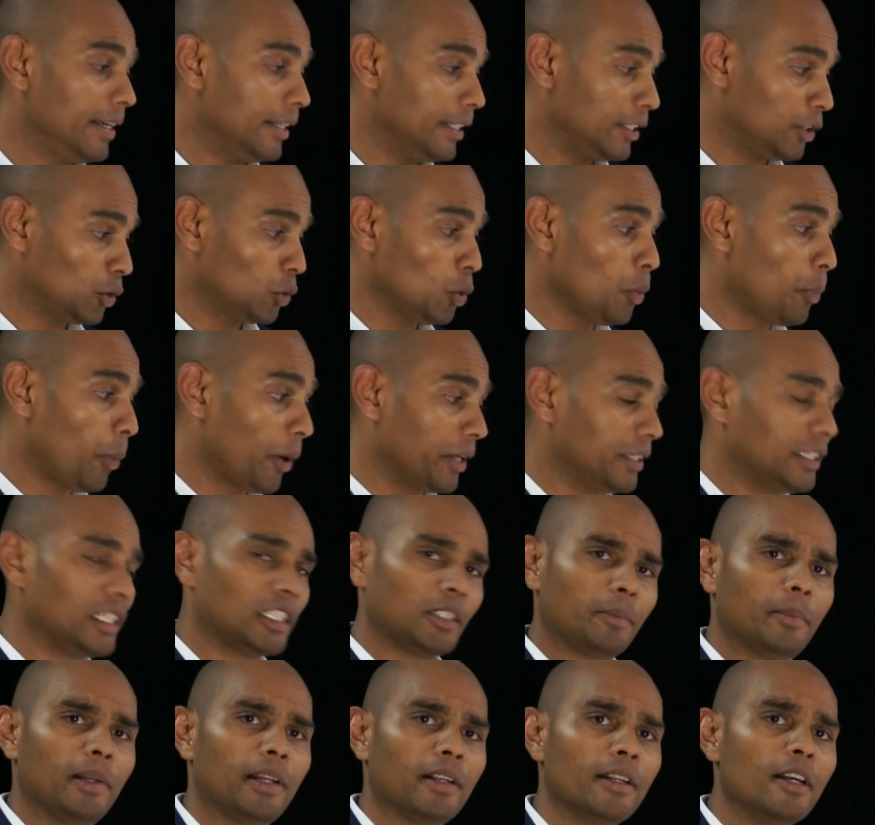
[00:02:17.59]
It's
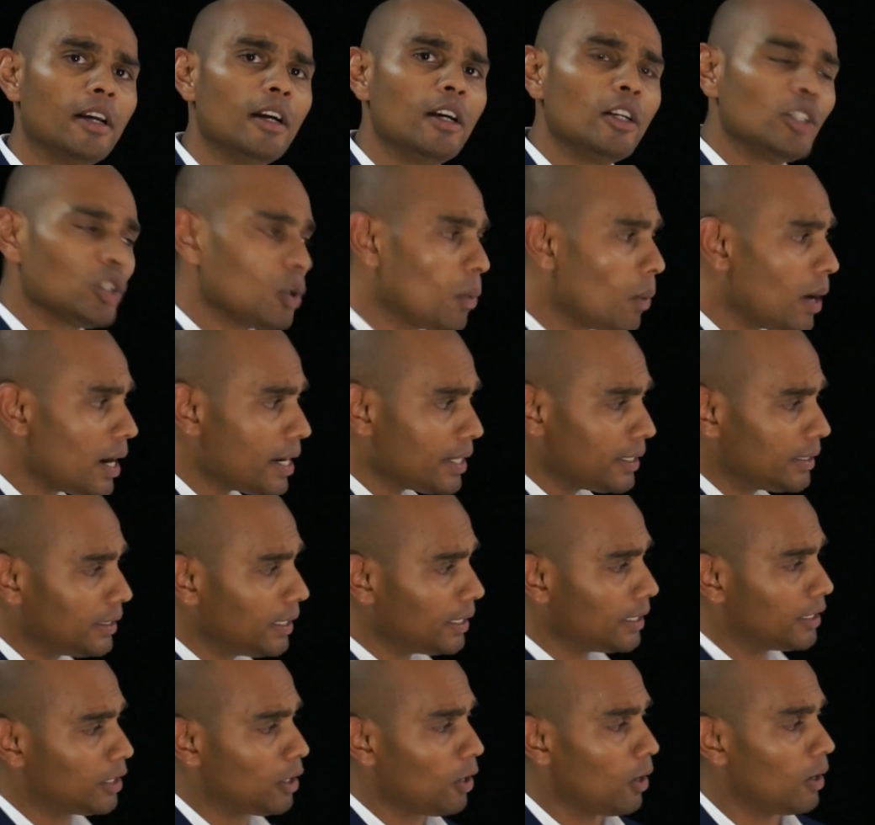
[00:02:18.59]
2.6 million. So what is
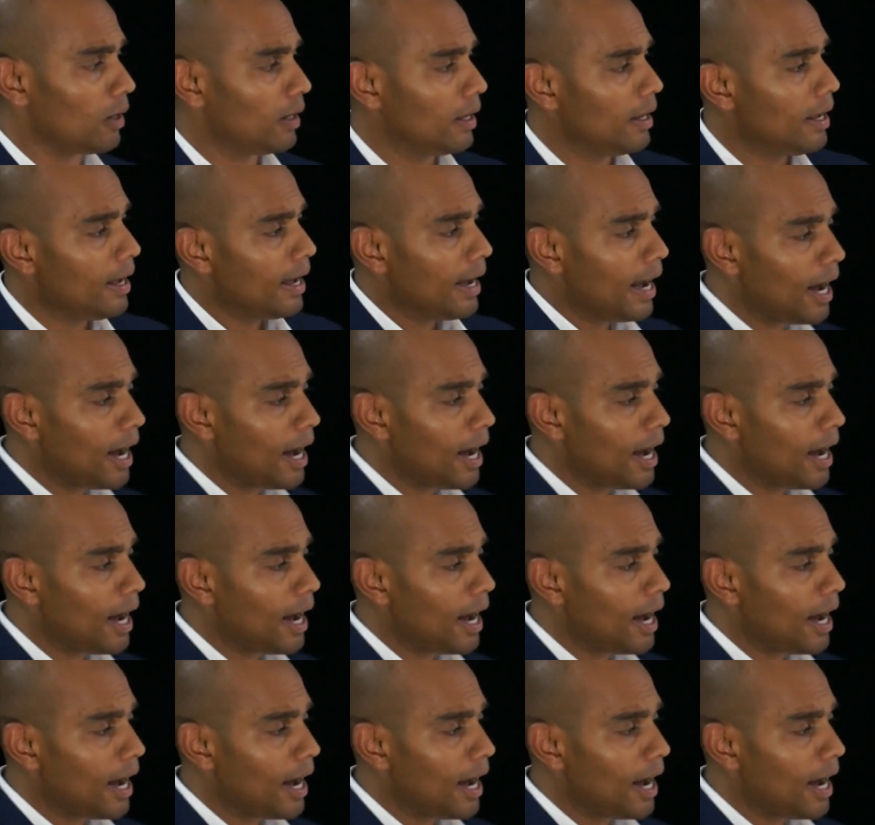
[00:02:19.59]
this called?